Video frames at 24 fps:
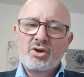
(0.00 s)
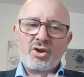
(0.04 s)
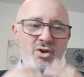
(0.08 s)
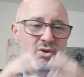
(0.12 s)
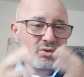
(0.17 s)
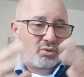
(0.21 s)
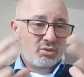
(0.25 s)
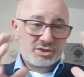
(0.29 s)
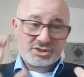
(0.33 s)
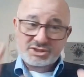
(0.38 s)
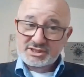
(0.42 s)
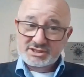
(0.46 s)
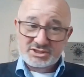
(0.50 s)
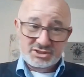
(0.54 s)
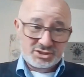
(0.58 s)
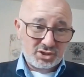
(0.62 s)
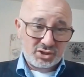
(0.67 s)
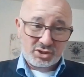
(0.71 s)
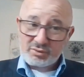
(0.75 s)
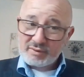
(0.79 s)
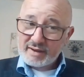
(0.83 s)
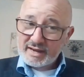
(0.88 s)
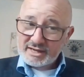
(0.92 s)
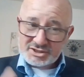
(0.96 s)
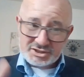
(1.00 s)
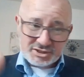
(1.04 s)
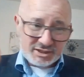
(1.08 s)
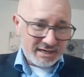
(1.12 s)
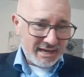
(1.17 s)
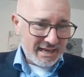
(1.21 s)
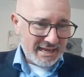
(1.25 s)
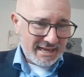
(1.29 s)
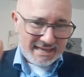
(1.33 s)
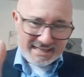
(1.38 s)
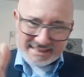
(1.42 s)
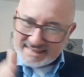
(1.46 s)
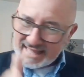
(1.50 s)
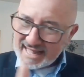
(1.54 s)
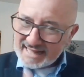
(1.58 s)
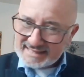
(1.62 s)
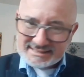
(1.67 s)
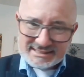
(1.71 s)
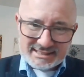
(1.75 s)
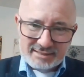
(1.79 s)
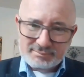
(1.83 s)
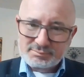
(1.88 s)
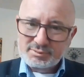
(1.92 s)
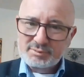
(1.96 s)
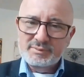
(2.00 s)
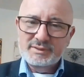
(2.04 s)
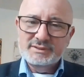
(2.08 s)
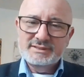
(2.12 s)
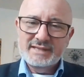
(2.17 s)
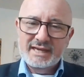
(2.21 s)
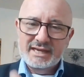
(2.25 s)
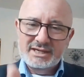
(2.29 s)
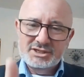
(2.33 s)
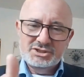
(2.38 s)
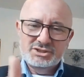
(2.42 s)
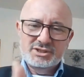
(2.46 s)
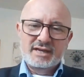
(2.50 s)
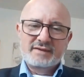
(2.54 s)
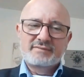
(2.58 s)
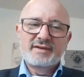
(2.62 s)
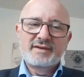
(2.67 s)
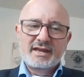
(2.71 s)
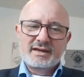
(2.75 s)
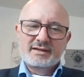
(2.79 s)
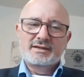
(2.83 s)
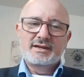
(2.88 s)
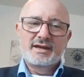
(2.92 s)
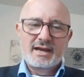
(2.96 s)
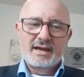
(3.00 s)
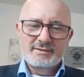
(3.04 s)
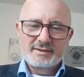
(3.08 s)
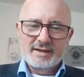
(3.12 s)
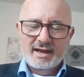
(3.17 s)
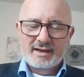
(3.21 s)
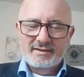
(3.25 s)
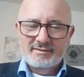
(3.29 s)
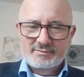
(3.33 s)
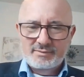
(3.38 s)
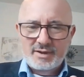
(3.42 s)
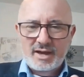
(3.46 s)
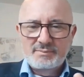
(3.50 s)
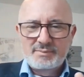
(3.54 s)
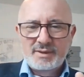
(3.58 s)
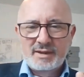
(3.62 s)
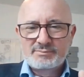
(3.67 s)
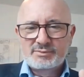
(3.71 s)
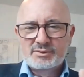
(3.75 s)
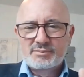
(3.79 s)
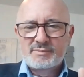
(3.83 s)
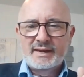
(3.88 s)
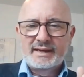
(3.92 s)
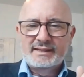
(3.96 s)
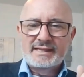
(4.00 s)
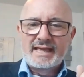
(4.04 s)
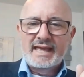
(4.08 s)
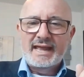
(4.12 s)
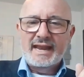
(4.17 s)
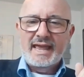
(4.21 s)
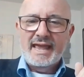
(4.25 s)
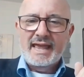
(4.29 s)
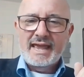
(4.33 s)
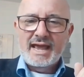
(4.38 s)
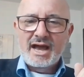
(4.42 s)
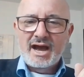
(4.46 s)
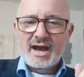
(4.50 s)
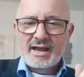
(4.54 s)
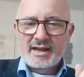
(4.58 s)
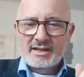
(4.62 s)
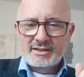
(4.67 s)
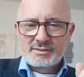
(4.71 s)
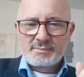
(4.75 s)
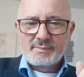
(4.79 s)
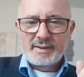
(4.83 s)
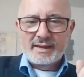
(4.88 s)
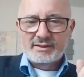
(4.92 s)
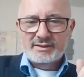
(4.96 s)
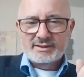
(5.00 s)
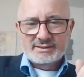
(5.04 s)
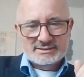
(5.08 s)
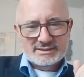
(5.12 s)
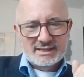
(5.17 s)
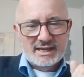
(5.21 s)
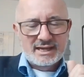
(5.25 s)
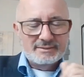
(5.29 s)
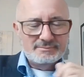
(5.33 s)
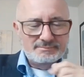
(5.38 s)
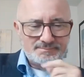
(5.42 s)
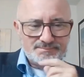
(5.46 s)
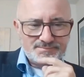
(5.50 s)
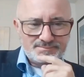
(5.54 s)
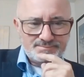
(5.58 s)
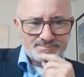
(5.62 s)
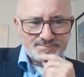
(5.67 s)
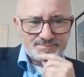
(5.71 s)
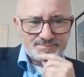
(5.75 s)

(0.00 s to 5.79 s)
owner, or just a solo agent, that's the implementation. I got I, I'd be implementing that A I on the mailing side.